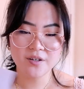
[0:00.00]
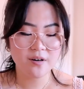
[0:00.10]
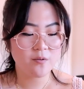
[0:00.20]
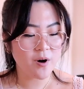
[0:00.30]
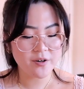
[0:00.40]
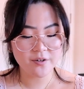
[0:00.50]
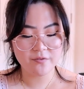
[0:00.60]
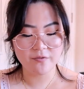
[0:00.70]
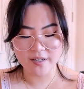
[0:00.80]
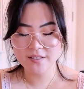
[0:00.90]
new year, why not
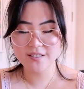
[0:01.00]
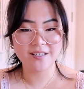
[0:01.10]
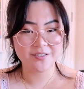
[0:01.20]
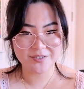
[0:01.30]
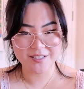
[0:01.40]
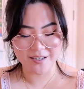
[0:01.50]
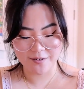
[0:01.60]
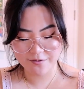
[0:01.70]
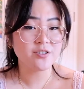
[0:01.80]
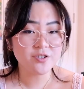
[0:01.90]
invest in
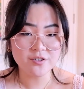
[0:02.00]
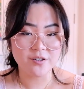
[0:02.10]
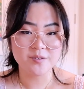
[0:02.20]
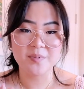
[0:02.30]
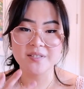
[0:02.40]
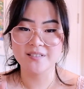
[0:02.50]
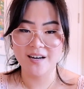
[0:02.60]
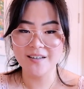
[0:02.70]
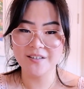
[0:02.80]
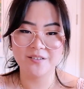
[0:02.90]
yourself and your goals by
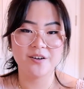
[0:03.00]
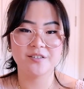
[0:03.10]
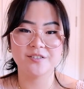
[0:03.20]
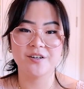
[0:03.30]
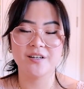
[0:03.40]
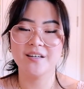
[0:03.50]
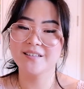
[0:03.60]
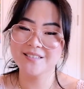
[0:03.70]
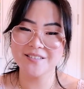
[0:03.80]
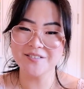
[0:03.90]
starting your learning journey
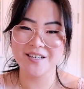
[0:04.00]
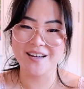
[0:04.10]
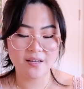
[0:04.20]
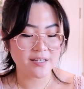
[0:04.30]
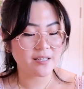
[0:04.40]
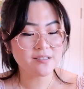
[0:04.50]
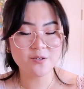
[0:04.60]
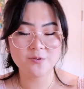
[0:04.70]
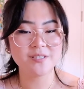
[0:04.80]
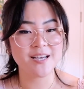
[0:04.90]
in Skillshare? It is
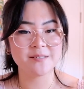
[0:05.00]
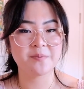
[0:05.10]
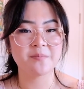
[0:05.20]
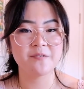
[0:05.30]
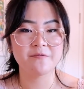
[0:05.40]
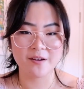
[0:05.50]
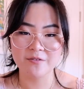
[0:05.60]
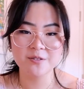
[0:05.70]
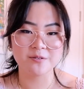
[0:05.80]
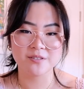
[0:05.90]
and always has been my
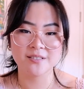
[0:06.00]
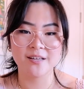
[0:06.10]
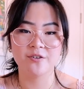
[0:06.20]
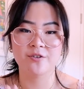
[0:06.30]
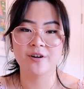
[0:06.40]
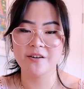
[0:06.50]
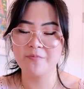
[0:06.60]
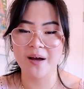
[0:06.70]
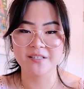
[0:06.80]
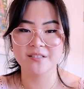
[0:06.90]
favorite tool to take your
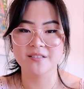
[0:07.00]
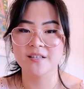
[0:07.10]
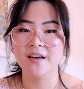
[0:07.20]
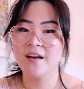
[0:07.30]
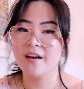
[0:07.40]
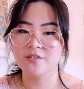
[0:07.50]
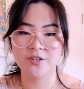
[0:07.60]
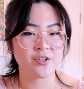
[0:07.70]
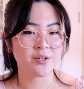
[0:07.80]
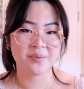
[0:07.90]
creative passions and
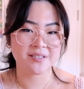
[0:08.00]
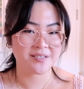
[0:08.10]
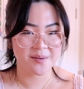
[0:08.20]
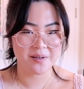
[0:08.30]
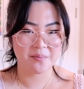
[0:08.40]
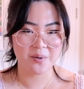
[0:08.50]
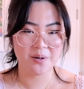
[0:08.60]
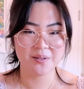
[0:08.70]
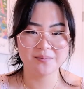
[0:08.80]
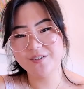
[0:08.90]
turn them into something
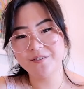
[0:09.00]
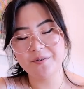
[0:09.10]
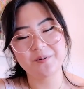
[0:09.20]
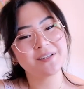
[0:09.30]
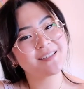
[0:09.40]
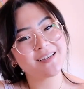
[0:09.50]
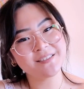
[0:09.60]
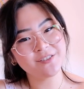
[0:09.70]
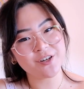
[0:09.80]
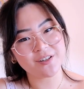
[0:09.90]
more. So if you're wanting to get
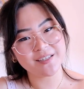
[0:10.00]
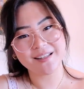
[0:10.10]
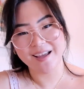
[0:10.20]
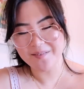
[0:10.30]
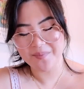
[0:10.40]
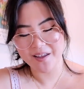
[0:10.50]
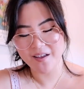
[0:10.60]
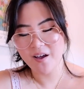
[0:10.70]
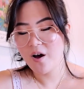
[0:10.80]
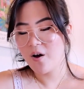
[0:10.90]
into journaling like
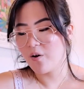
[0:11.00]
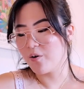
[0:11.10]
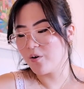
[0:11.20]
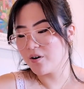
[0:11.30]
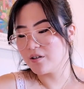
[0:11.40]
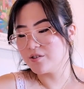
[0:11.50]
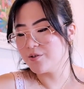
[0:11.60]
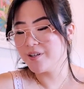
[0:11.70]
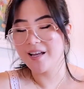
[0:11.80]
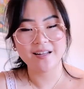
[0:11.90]
me, or
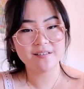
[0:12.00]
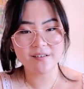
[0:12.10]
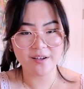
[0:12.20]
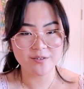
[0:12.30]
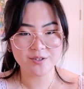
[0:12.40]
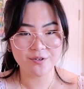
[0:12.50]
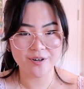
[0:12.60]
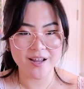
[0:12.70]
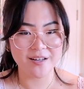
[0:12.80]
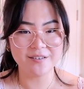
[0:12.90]
doing anything else
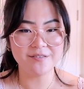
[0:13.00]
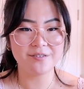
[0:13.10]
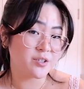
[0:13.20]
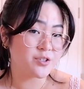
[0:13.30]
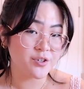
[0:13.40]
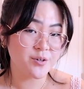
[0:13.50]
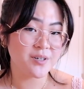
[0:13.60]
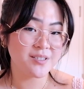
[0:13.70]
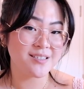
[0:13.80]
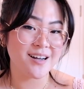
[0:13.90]
creative but you don't know
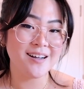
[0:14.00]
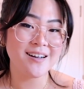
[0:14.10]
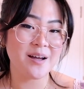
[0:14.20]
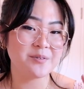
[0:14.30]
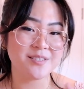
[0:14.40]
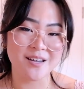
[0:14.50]
where to start, I would